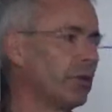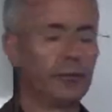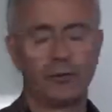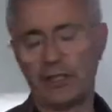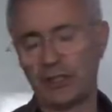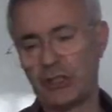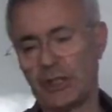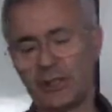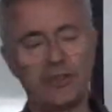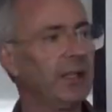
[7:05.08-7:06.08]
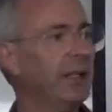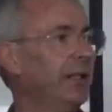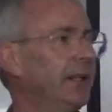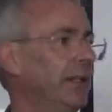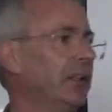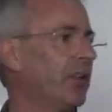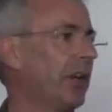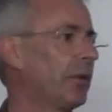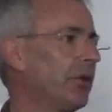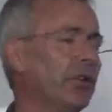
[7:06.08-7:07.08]
confidentiality,
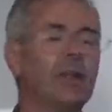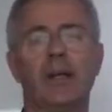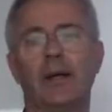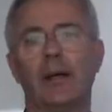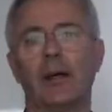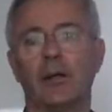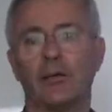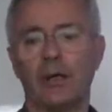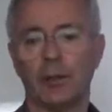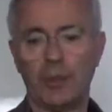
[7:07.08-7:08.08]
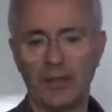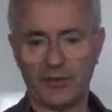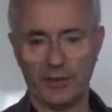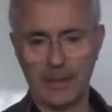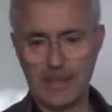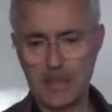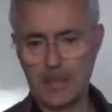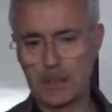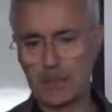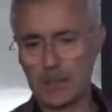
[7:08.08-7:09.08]
integrity, and availability,
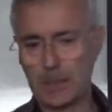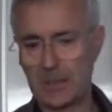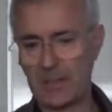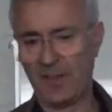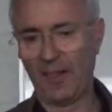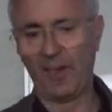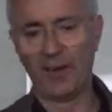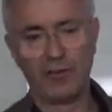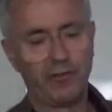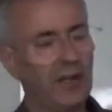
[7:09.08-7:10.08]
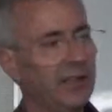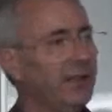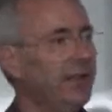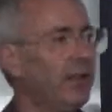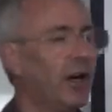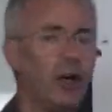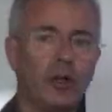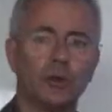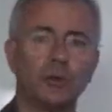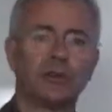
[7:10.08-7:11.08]
find a
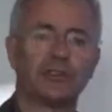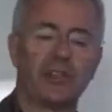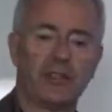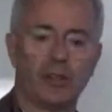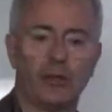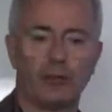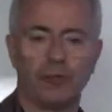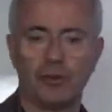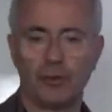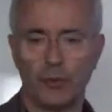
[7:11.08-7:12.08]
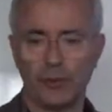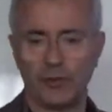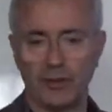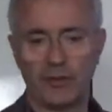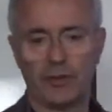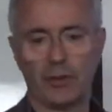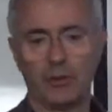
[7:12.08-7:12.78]
whole set of resources